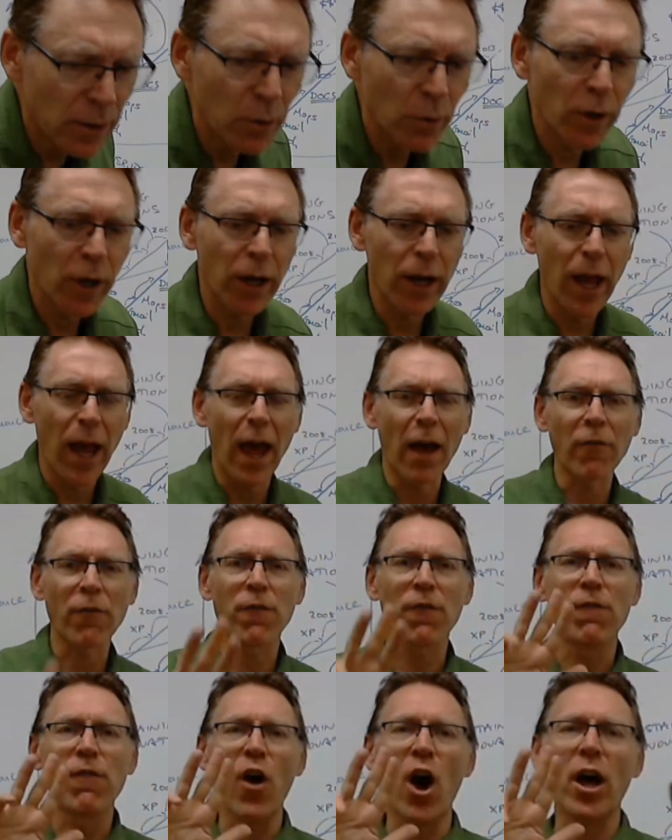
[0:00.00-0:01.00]
We're gonna have
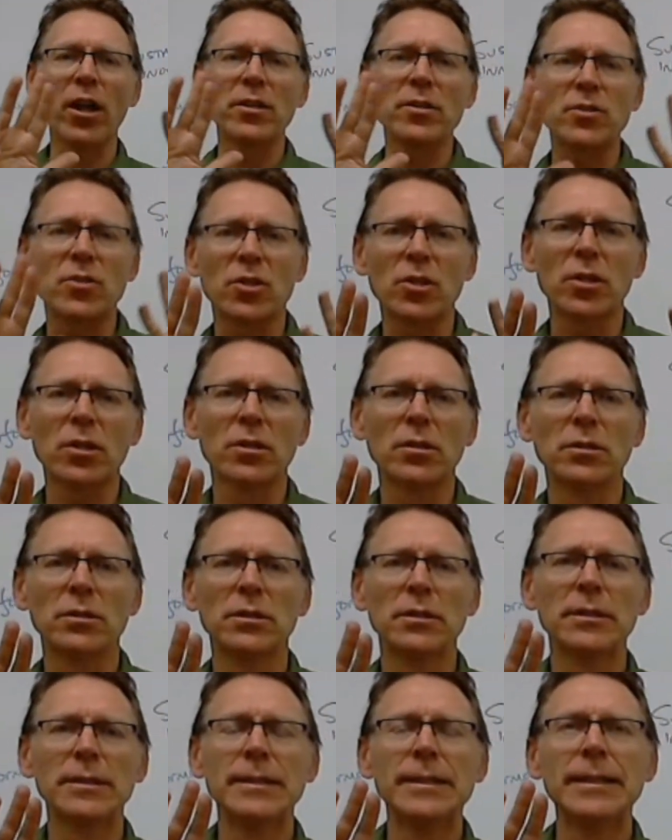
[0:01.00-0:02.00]
font,
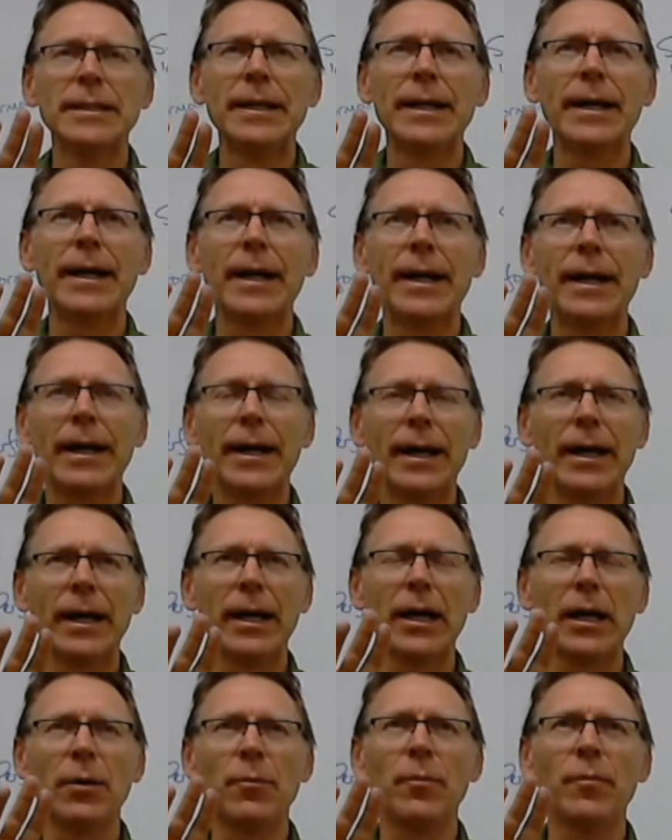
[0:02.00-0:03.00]

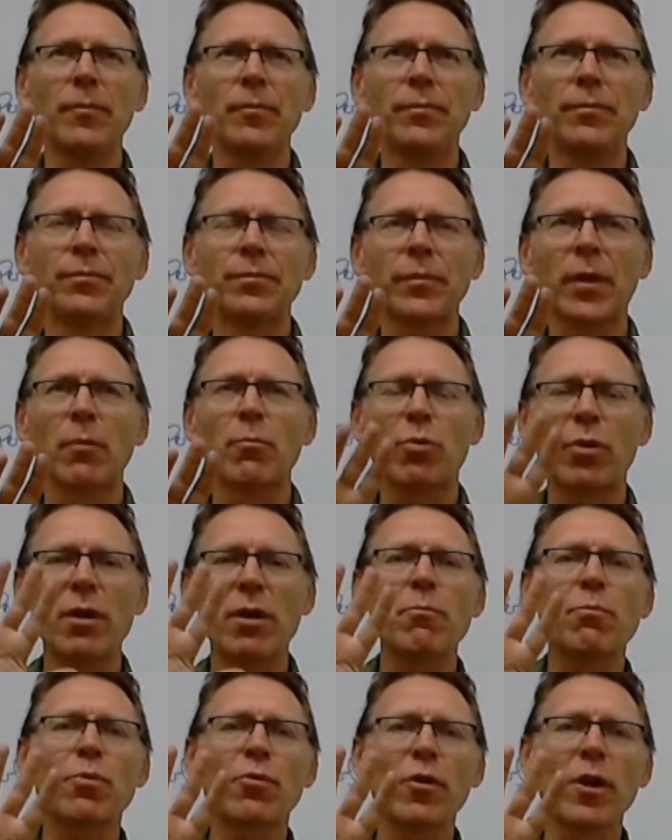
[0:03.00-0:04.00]
um,
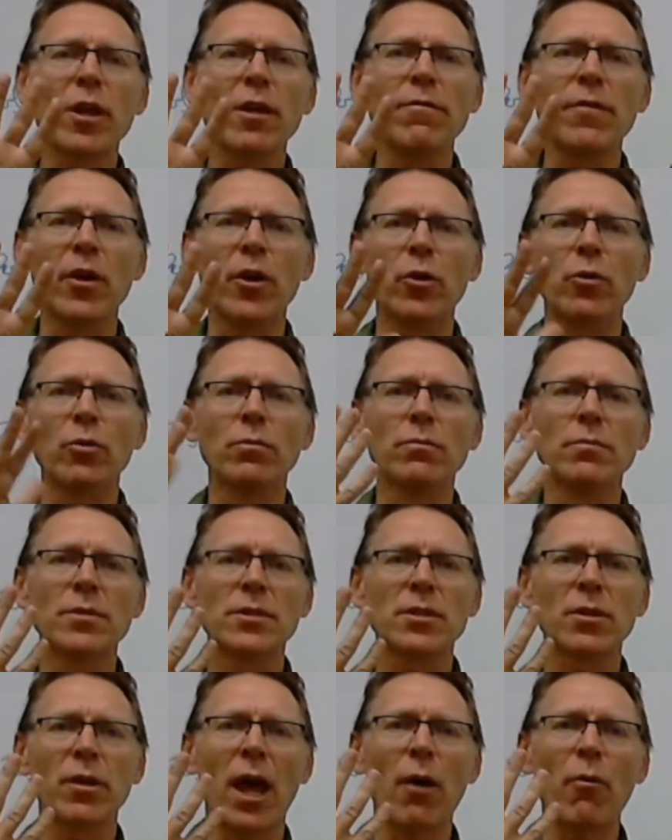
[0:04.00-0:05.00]
print preview.
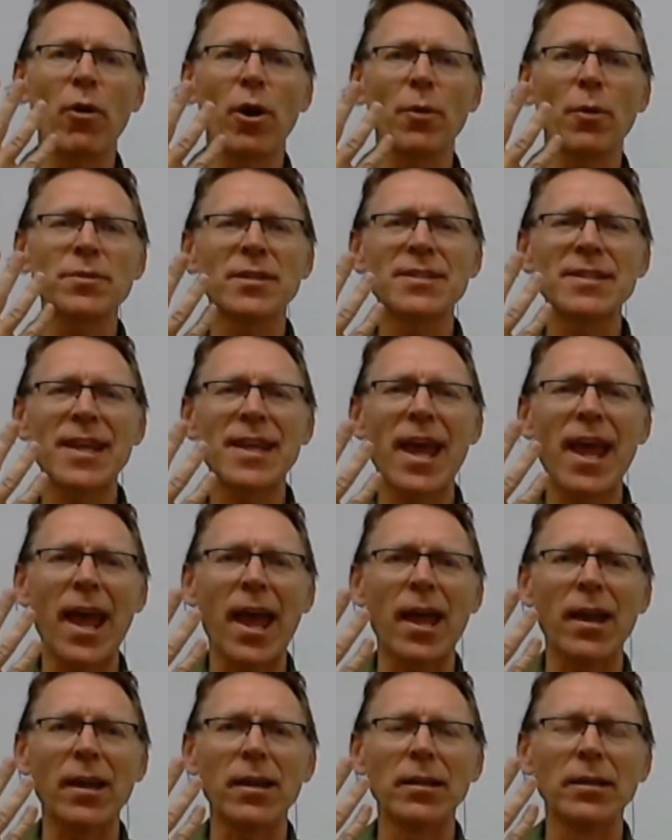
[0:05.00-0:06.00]
So now we're up to
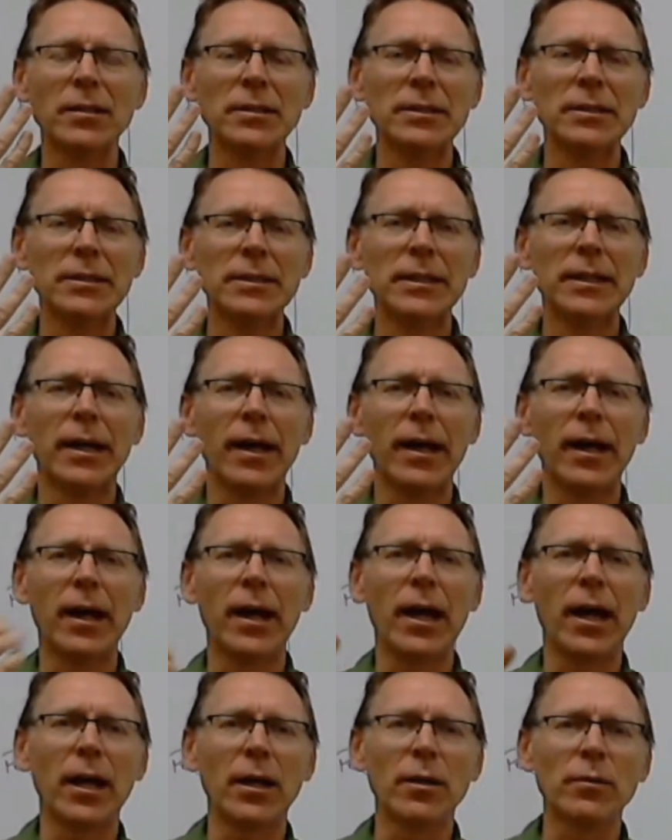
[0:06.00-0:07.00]
10.
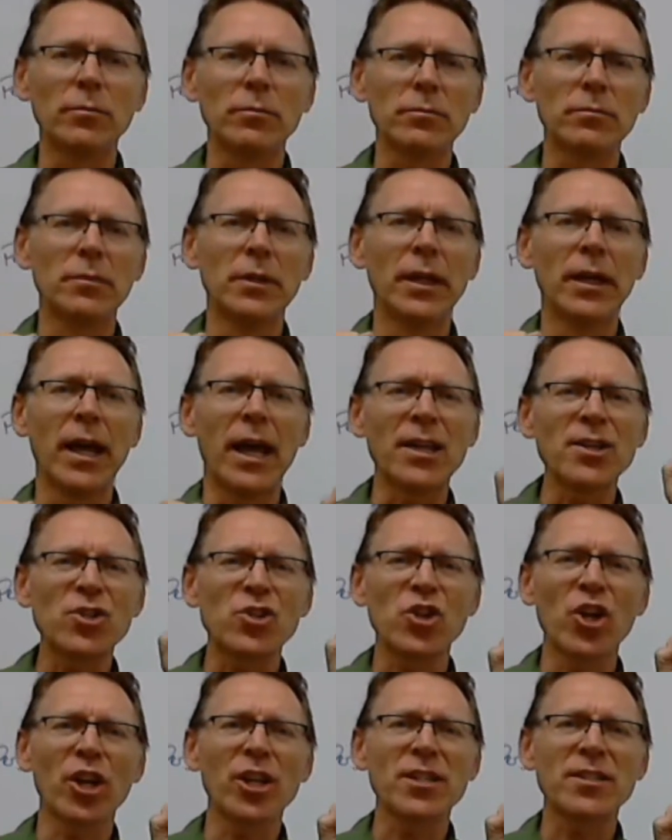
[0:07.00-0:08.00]
Um,
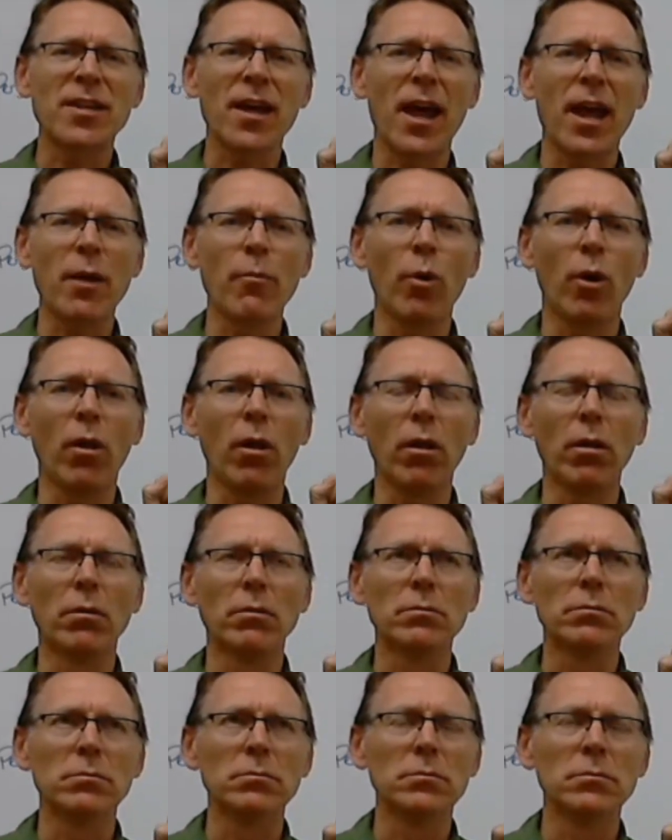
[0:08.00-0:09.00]
insert a table.
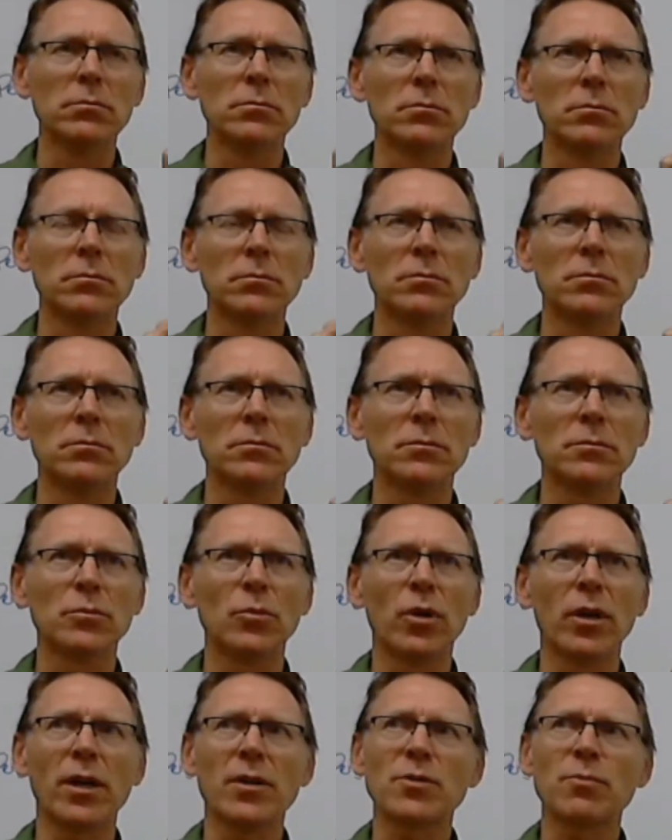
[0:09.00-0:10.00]

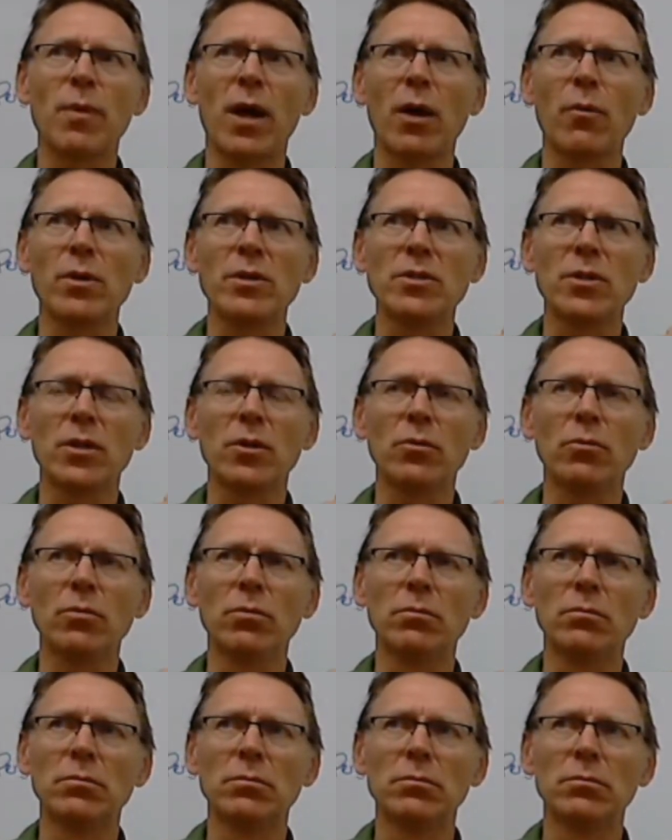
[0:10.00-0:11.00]
What else might we do?
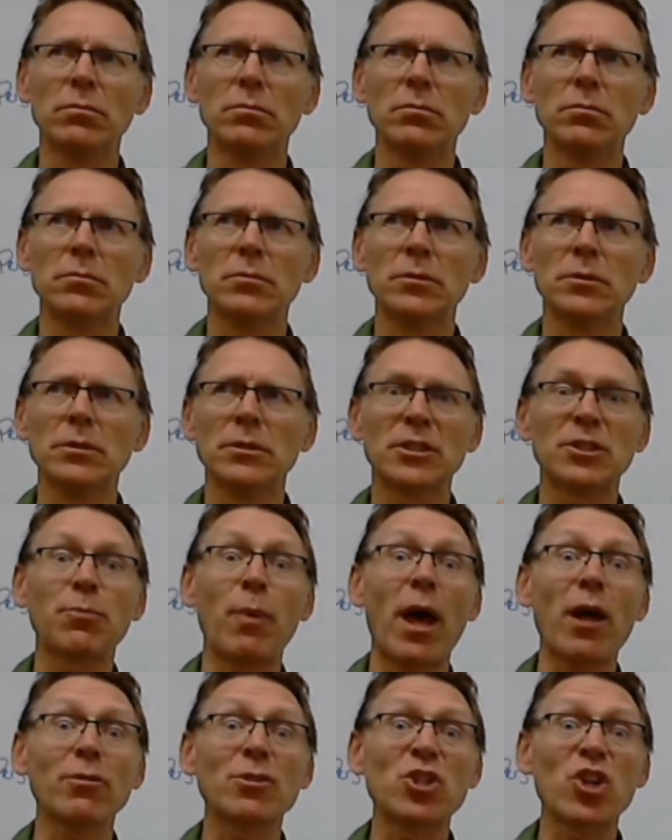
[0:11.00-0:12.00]

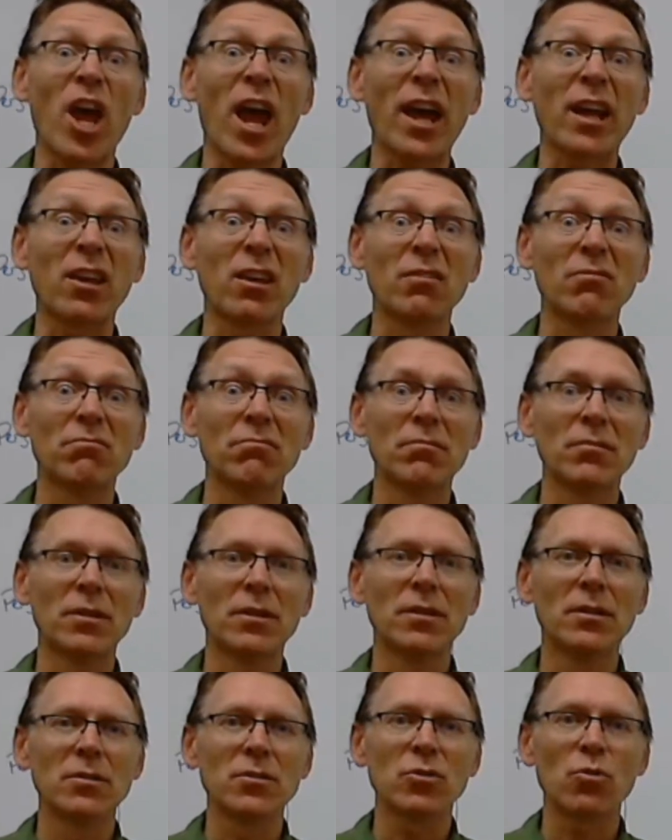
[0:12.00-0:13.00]
Spell check,
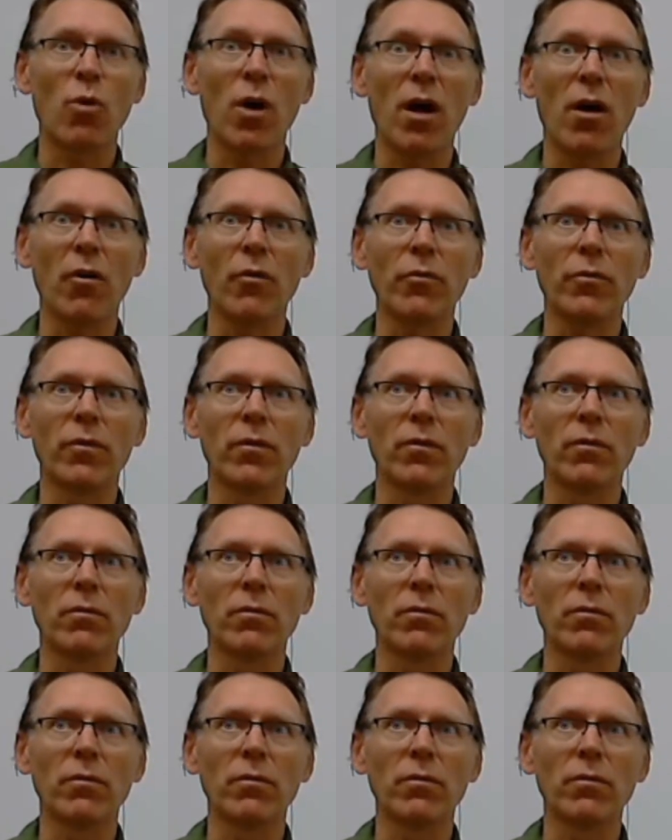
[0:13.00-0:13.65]
12. I was